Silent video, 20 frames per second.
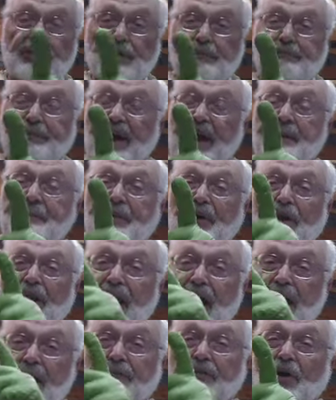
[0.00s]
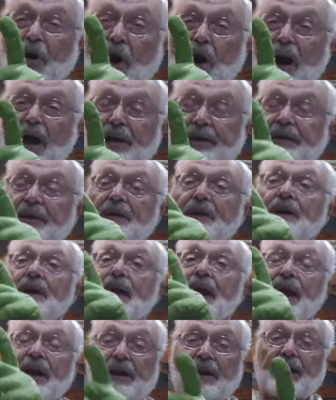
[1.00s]
people have gone
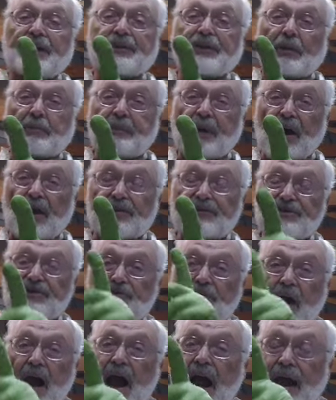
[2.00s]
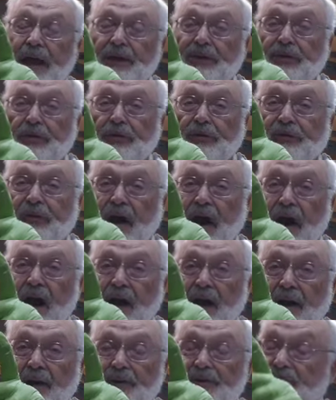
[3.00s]
and let their pelts dry too
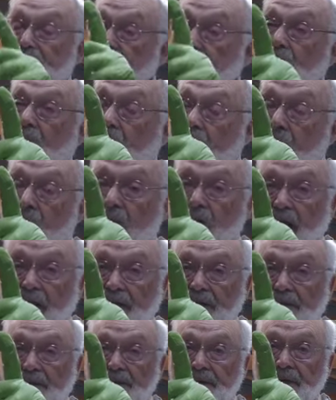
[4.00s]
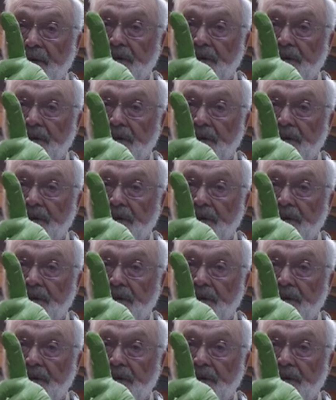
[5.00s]
far, too long,